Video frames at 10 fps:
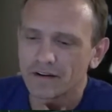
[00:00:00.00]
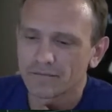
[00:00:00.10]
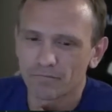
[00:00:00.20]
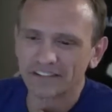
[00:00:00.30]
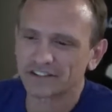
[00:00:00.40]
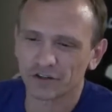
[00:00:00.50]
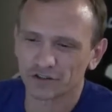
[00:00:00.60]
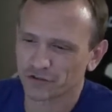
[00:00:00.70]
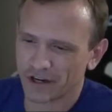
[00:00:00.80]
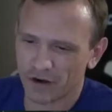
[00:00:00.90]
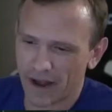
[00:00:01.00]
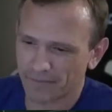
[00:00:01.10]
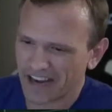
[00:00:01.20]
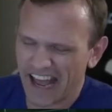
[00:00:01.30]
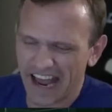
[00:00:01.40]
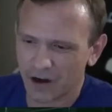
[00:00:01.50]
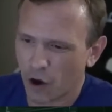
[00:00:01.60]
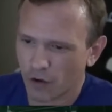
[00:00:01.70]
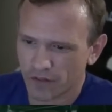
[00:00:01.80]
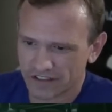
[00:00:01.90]
My students read crap that I hate
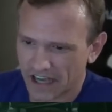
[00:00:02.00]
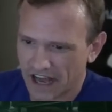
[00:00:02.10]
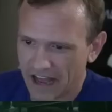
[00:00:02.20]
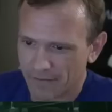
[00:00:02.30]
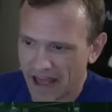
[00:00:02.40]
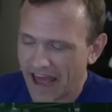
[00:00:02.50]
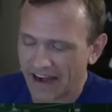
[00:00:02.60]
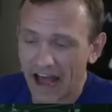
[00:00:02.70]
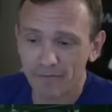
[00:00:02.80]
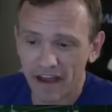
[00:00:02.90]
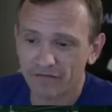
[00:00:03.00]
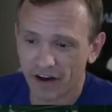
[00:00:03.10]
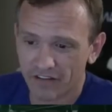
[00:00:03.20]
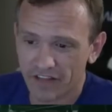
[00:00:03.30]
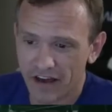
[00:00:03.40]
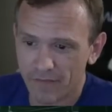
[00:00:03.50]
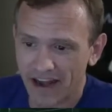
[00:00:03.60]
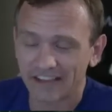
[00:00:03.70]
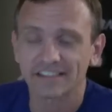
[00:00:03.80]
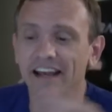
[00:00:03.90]
all the time, and I make fun of them. And
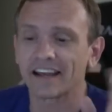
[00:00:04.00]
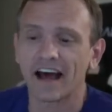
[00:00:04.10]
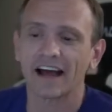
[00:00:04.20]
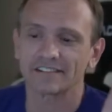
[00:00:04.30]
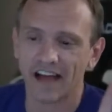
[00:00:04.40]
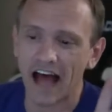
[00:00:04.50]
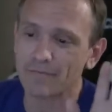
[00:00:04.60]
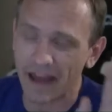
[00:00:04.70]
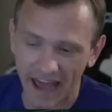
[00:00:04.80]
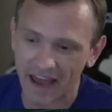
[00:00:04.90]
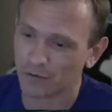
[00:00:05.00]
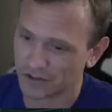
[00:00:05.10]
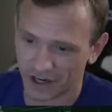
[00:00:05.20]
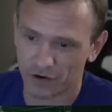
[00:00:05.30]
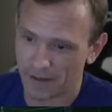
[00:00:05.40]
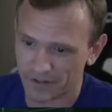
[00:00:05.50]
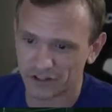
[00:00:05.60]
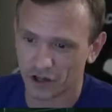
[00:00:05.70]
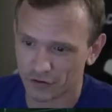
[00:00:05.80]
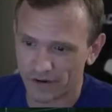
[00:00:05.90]
I say, guys, I may hate what the crap that
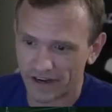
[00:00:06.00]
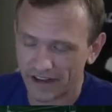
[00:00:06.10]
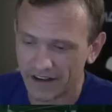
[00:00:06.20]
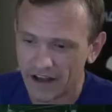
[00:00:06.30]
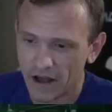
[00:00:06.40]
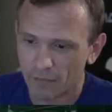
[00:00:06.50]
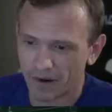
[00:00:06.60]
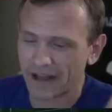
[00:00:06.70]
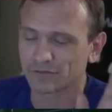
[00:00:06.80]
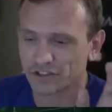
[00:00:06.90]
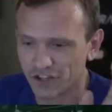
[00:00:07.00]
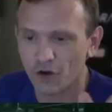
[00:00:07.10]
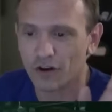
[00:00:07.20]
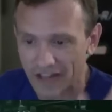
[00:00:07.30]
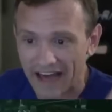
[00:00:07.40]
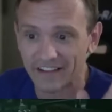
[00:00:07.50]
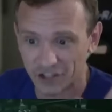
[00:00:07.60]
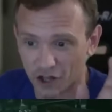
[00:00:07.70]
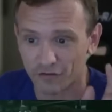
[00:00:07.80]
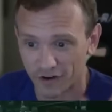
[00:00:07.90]
y'all are reading, but I'm so glad that y'all
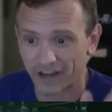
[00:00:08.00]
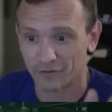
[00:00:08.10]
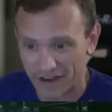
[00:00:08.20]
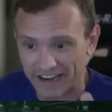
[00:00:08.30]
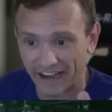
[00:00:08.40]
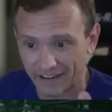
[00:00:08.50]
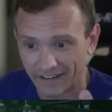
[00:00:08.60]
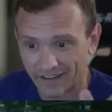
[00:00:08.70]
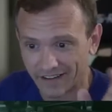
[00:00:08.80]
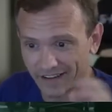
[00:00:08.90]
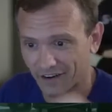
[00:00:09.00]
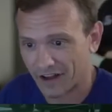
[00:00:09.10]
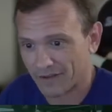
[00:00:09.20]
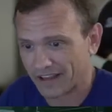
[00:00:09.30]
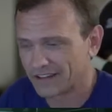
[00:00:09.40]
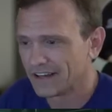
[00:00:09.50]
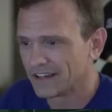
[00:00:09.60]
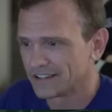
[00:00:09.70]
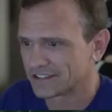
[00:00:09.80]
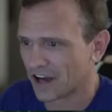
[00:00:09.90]
are freaking reading. Yeah. You know what I mean?
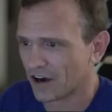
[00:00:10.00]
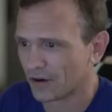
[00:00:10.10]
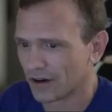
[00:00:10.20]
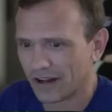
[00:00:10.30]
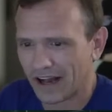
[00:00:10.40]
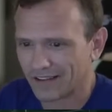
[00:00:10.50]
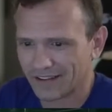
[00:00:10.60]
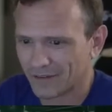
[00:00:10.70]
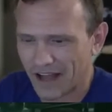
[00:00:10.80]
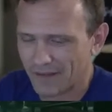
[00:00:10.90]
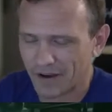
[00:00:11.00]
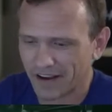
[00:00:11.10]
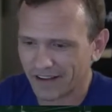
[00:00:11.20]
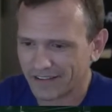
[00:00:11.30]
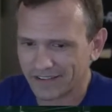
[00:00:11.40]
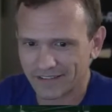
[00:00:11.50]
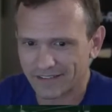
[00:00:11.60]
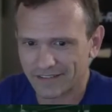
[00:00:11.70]
So keeps me and you in business.